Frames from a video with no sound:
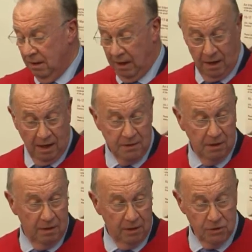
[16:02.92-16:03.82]

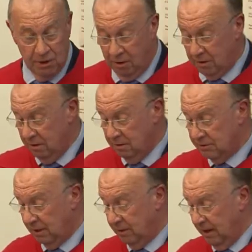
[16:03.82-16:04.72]
undergoing shock,
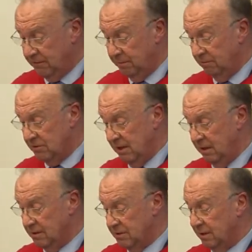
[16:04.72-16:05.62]
so we have to be
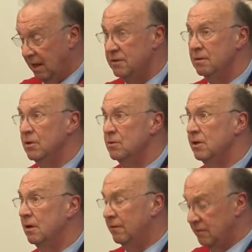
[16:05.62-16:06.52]
resilient to that, and we
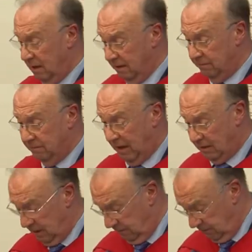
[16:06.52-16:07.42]
also have to have
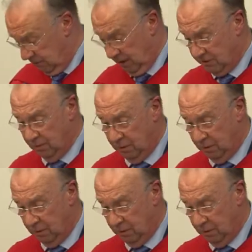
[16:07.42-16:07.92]
that infrastructure